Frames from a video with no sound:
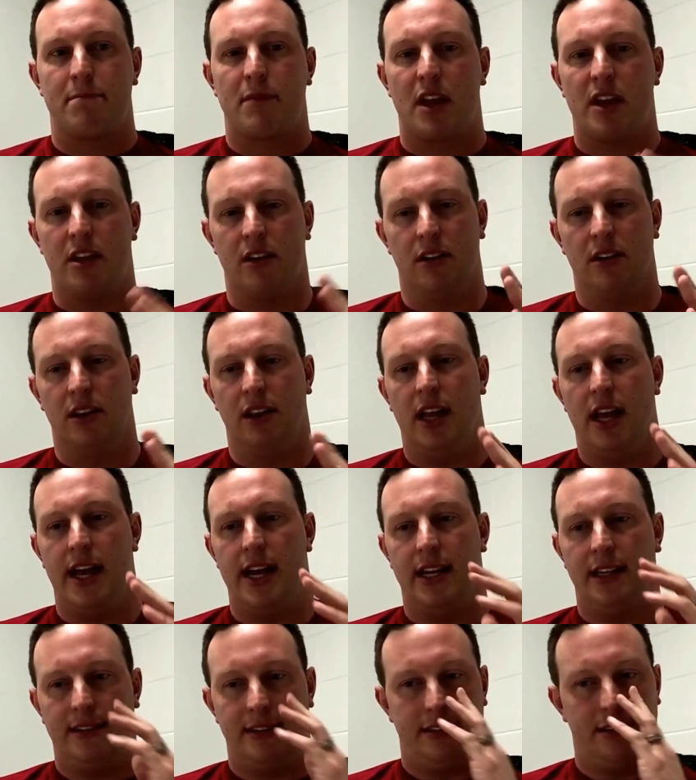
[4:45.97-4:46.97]
Your
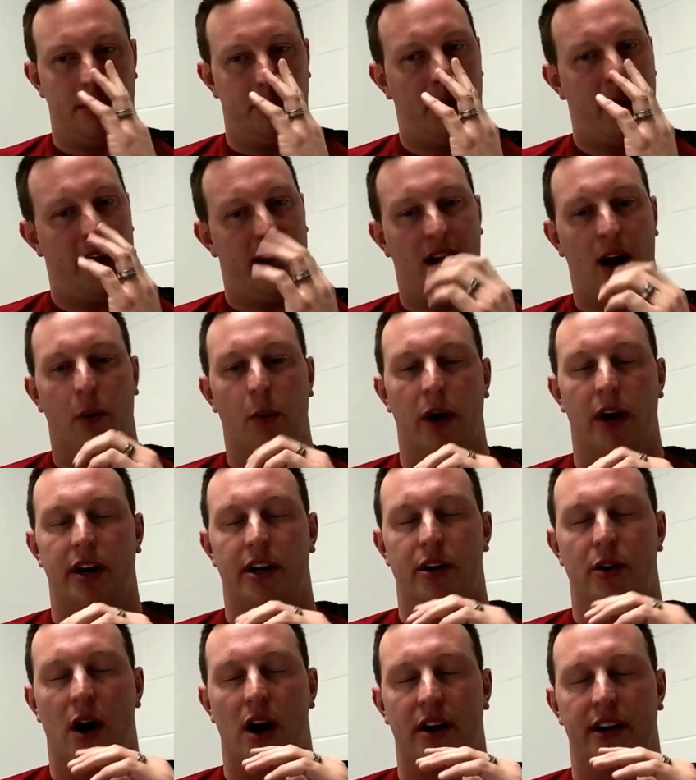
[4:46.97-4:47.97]
legs, depending on where
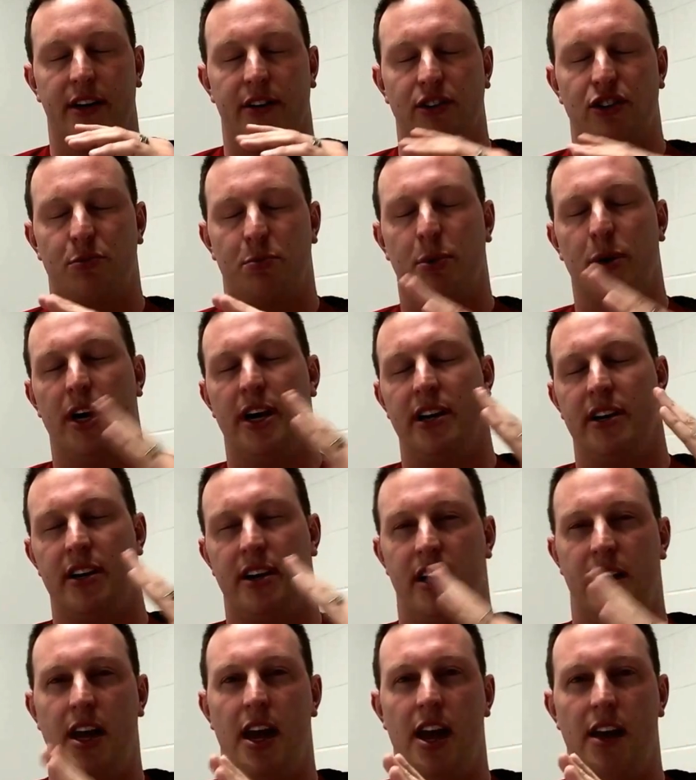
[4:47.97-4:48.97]
you are in your sprint,
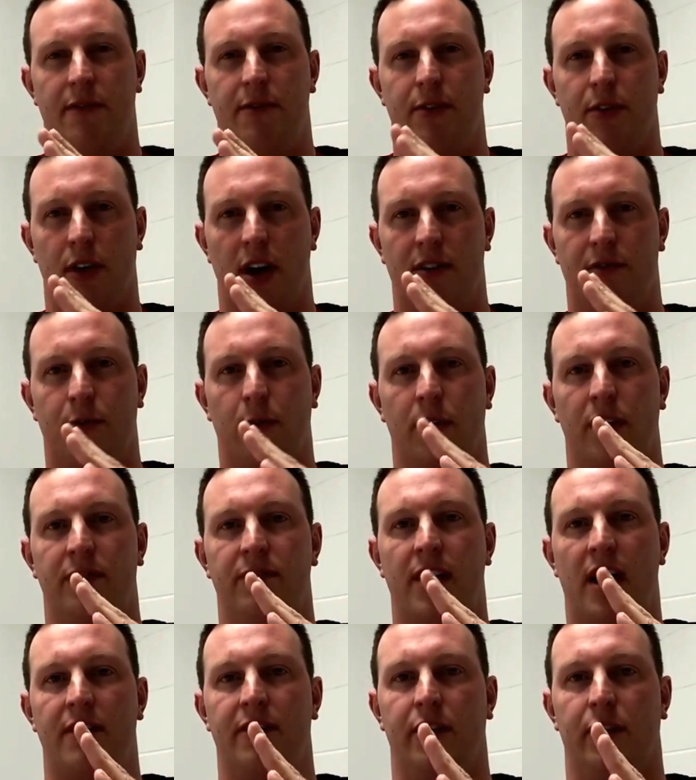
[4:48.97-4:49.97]
if you're at
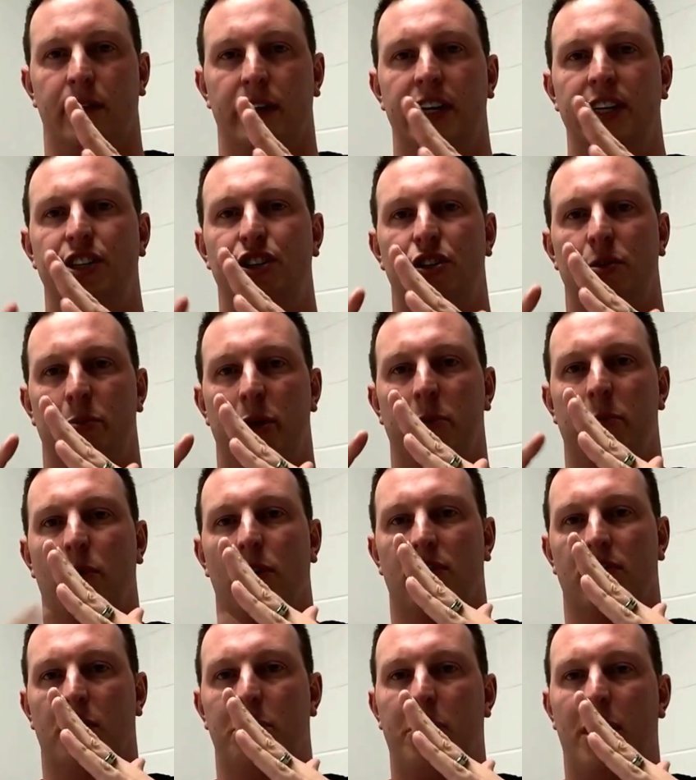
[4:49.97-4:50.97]
45 degrees, should be more
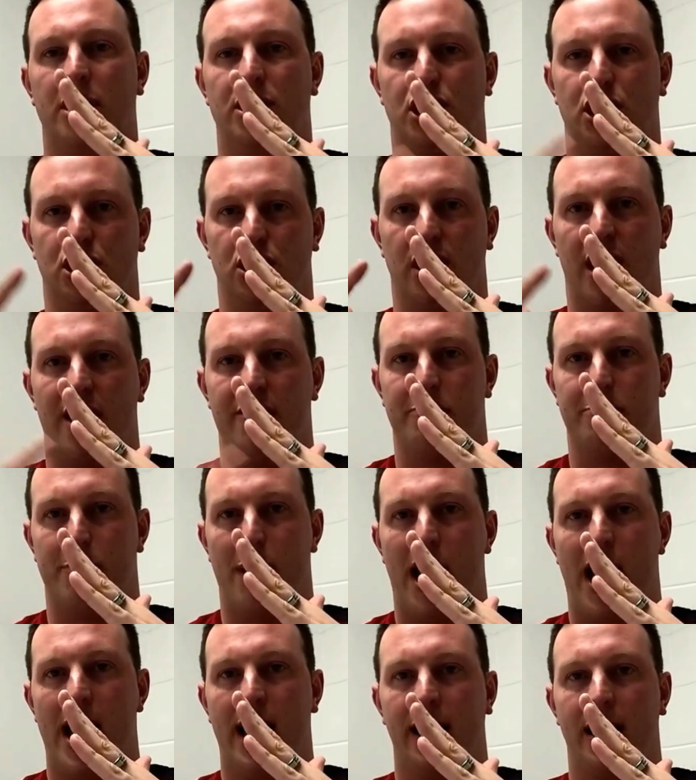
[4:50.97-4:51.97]
of a punch and drive
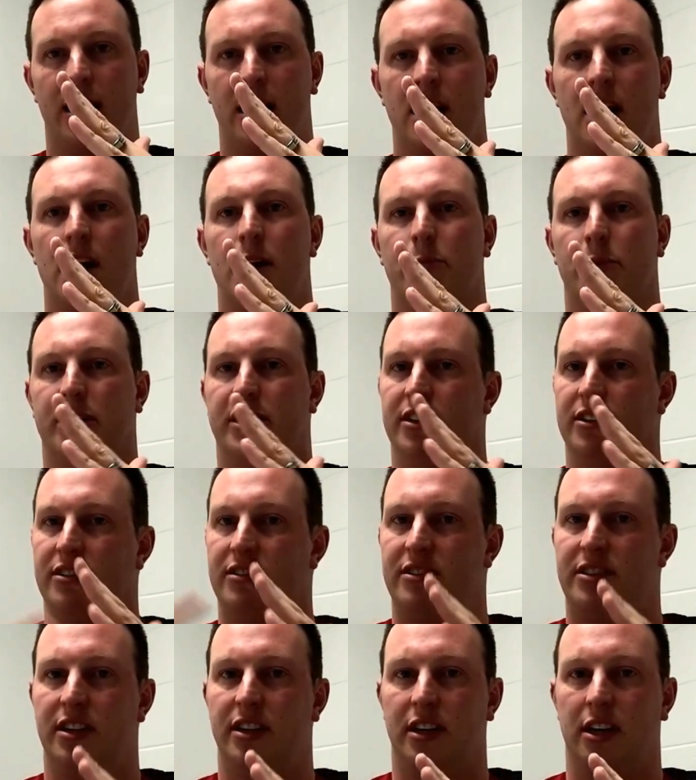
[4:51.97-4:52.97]
back, but there's
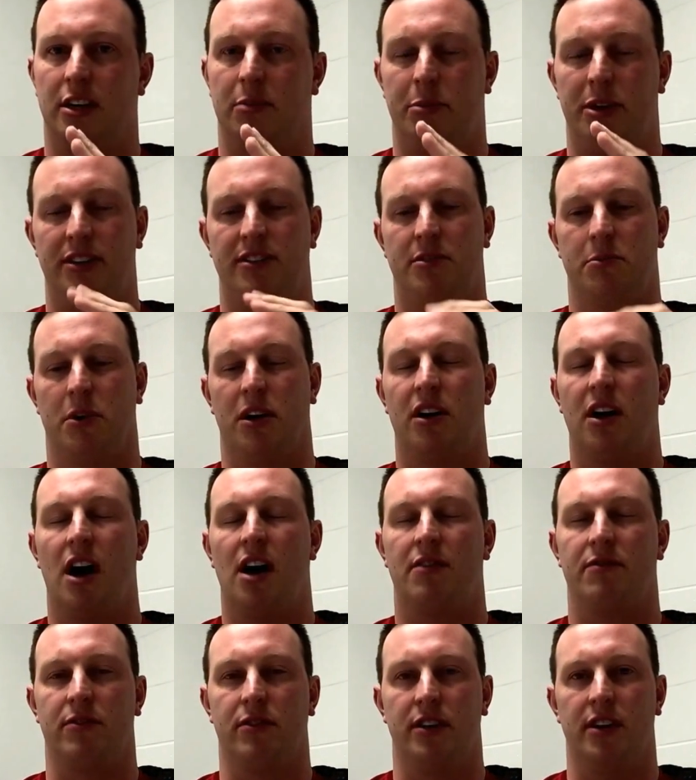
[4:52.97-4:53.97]
still going to be some
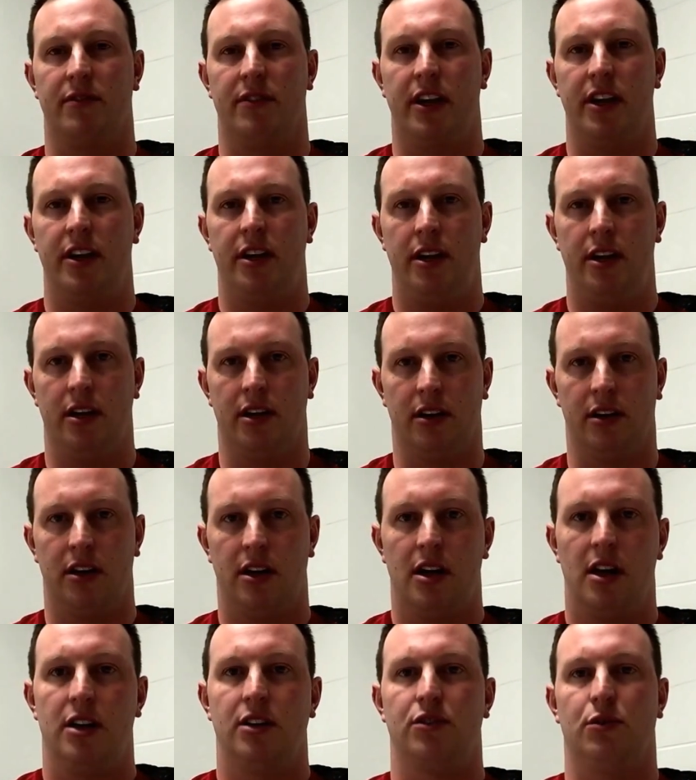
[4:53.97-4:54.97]
recovery of the heel.
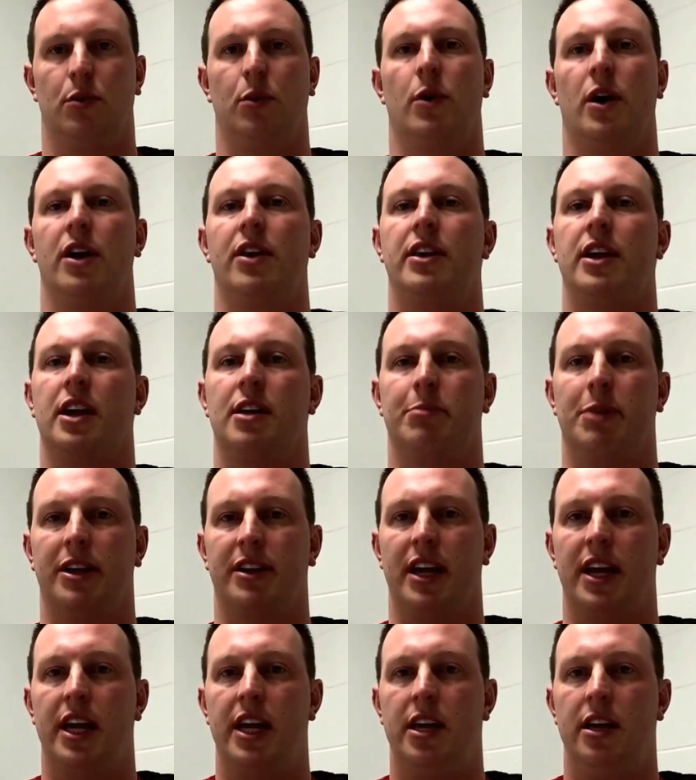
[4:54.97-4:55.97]
So we want to think about
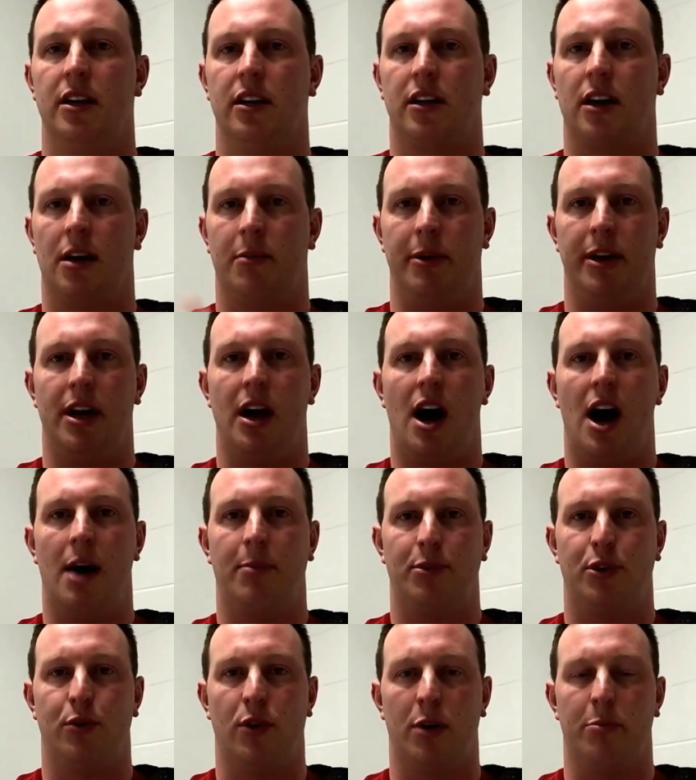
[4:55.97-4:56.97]
the heel coming up
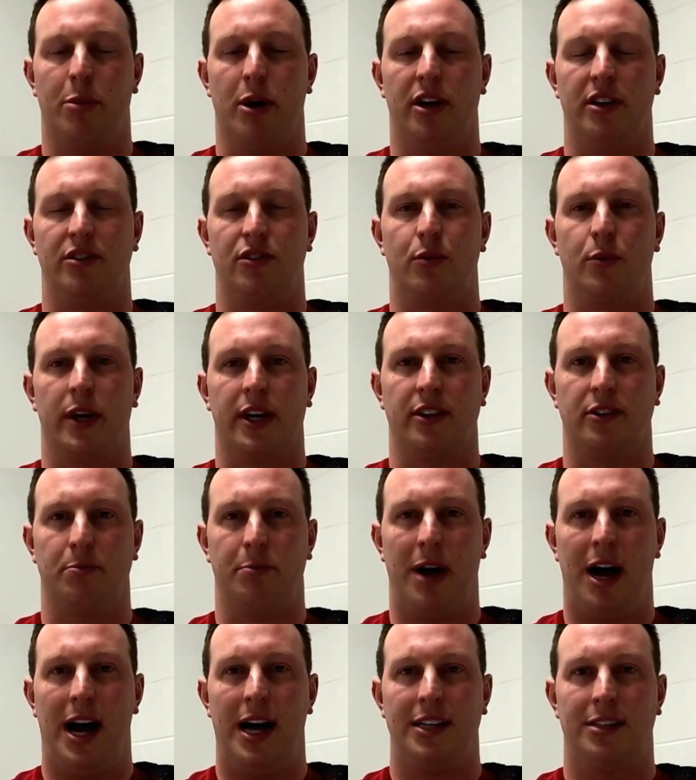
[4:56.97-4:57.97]
to our butt as quick as
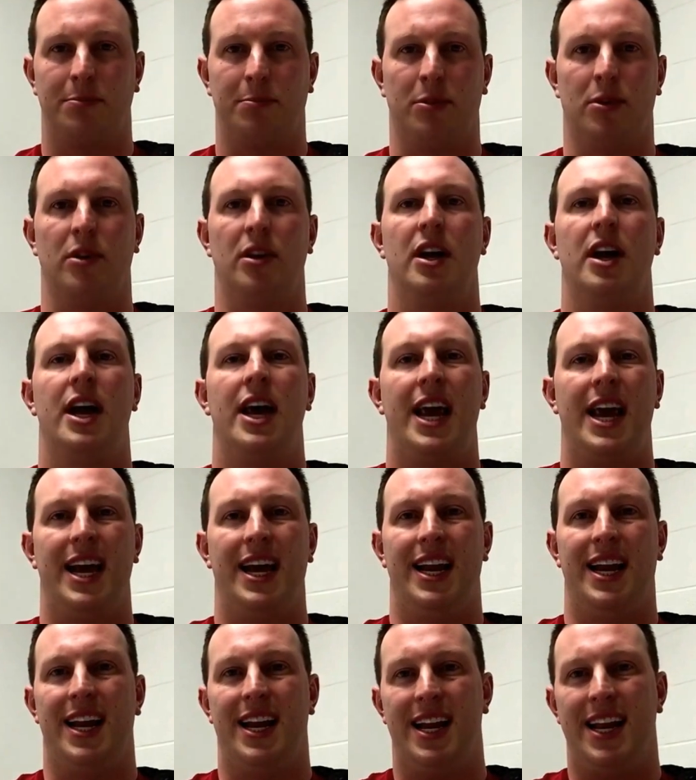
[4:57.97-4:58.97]
possible
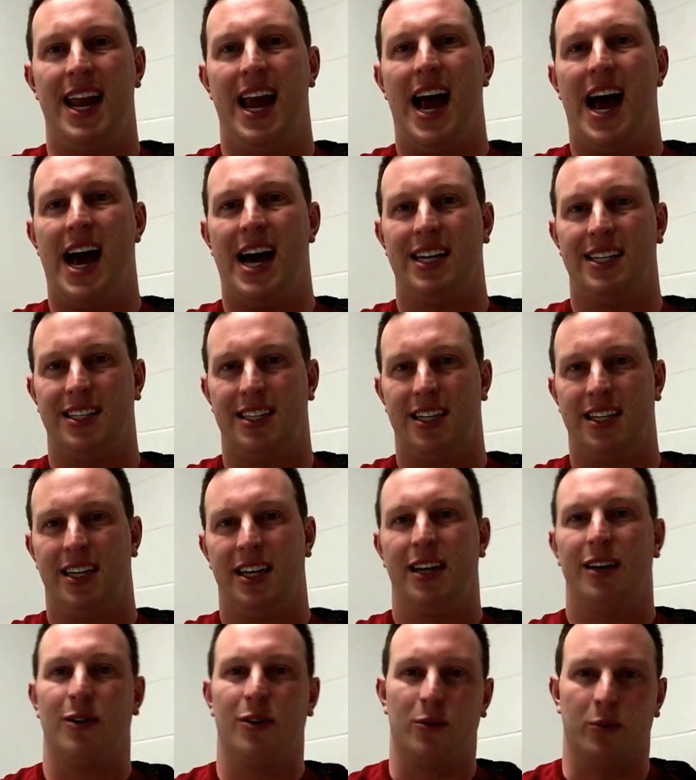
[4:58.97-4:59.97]
and not
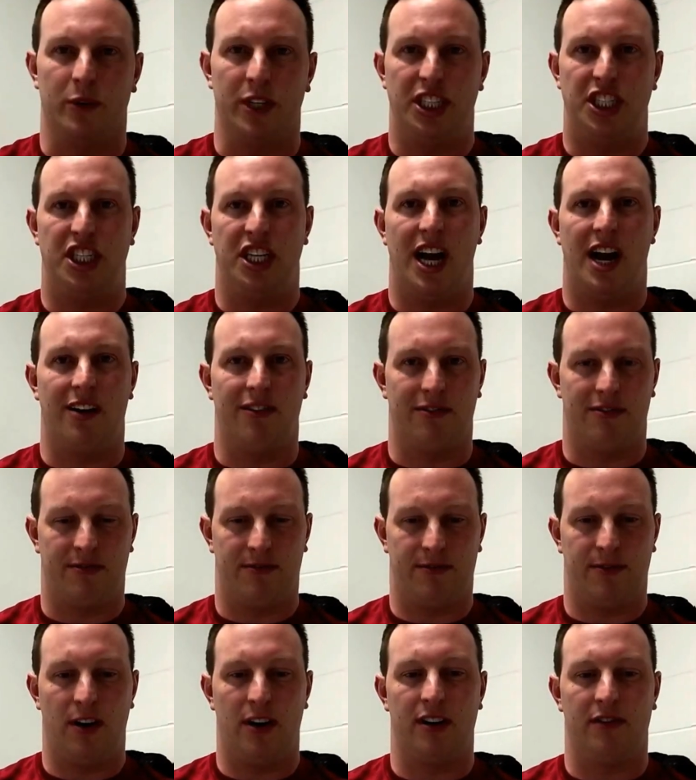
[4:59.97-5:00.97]
reaching out in
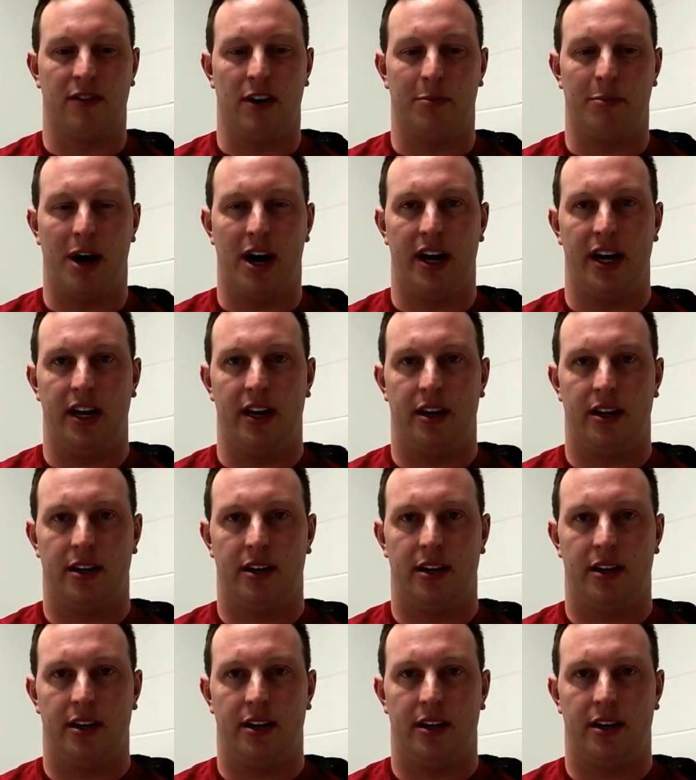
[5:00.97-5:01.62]
front of our body.